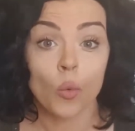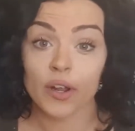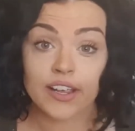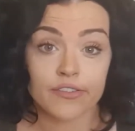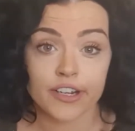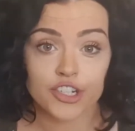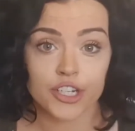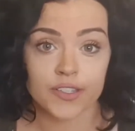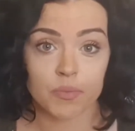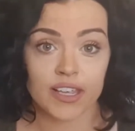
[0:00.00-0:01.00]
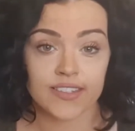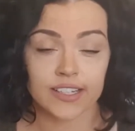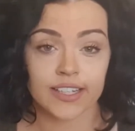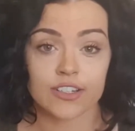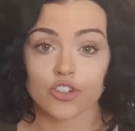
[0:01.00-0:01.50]
whenever I choose,
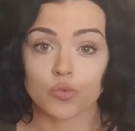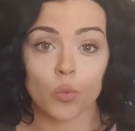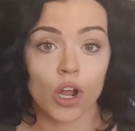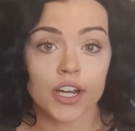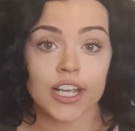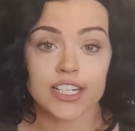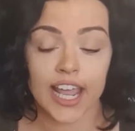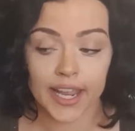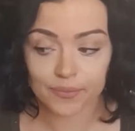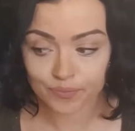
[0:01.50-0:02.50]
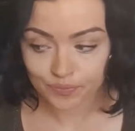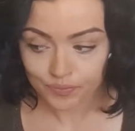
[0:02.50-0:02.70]
basically, just one a day.